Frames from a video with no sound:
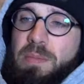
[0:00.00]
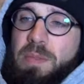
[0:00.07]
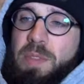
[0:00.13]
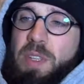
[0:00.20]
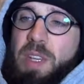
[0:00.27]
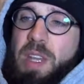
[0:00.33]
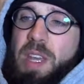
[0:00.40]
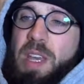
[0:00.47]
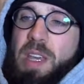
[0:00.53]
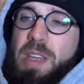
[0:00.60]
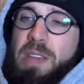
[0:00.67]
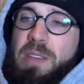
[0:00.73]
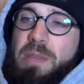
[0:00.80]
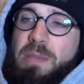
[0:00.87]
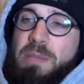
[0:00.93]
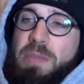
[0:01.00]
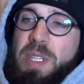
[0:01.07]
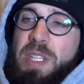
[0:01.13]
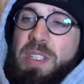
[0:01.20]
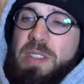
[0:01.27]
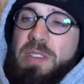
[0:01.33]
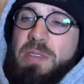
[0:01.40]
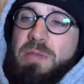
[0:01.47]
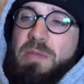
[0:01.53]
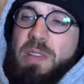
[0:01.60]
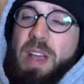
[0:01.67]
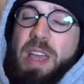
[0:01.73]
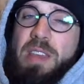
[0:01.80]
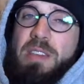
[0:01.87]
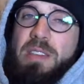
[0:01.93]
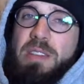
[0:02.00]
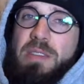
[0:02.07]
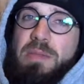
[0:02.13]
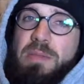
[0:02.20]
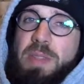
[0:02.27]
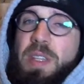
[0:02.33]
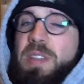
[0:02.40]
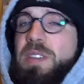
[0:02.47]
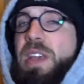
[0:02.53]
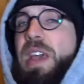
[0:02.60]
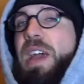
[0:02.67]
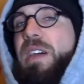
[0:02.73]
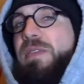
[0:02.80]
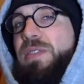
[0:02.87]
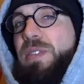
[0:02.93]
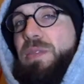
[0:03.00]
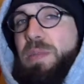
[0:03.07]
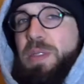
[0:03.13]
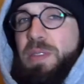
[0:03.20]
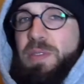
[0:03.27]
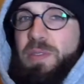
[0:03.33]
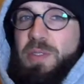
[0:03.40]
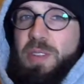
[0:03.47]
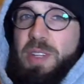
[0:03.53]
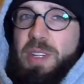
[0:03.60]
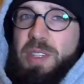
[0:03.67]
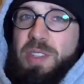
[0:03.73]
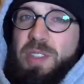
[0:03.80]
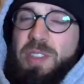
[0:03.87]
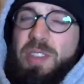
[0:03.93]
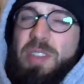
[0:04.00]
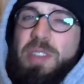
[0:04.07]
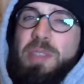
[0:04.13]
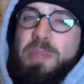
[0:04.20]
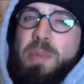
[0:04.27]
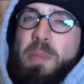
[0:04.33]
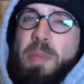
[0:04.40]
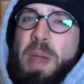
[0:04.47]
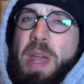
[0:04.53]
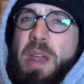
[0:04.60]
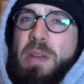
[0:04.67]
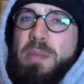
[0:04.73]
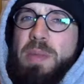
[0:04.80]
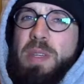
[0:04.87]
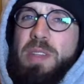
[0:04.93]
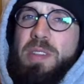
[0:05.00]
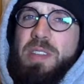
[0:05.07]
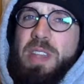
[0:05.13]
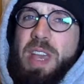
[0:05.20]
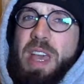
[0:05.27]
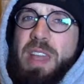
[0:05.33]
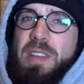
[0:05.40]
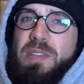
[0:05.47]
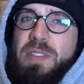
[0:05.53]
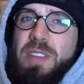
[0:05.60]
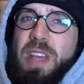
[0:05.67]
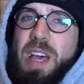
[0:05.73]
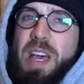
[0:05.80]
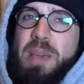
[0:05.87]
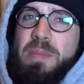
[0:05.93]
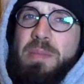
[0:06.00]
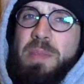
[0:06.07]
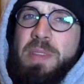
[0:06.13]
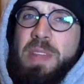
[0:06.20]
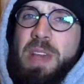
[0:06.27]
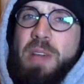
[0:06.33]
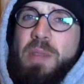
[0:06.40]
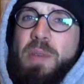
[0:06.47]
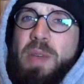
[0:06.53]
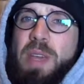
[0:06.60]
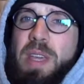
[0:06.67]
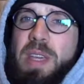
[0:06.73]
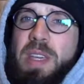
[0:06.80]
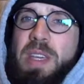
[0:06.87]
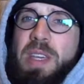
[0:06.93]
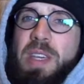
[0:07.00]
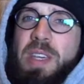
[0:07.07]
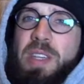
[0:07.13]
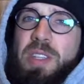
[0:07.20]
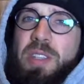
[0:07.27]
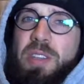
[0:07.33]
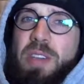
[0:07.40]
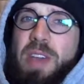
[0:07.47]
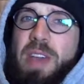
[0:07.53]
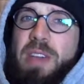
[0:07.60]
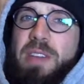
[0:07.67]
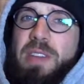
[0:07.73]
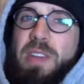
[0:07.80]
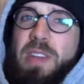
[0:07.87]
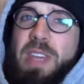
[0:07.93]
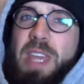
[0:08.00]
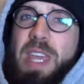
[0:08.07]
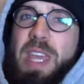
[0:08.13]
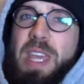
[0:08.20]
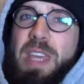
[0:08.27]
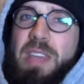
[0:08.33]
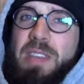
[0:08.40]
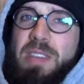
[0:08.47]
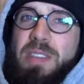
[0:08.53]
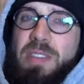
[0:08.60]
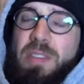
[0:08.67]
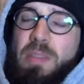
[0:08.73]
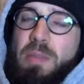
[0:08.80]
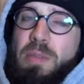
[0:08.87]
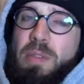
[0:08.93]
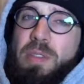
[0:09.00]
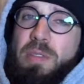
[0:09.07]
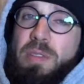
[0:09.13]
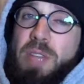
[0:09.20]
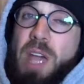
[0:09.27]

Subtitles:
Today, beans and rice, because I have some in the fridge. It's good to prepare meals ahead of time. That way you'll have it on hand, so when you're